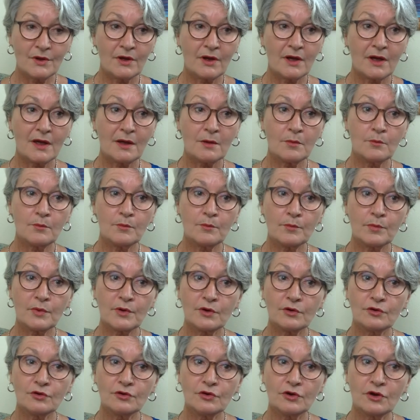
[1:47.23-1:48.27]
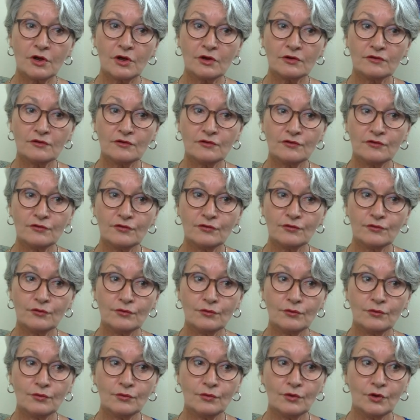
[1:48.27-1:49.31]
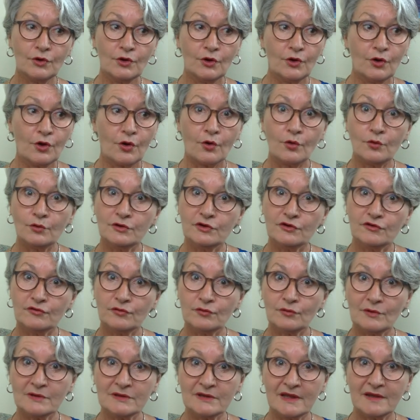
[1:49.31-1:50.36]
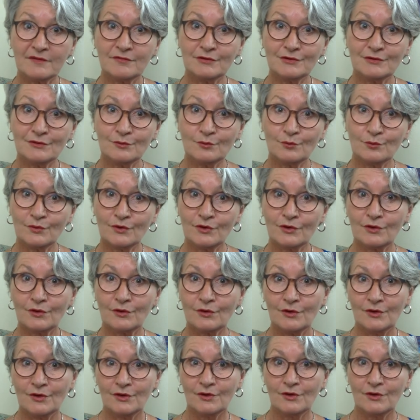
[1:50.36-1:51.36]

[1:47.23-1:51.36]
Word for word: um, but not to, only to a level where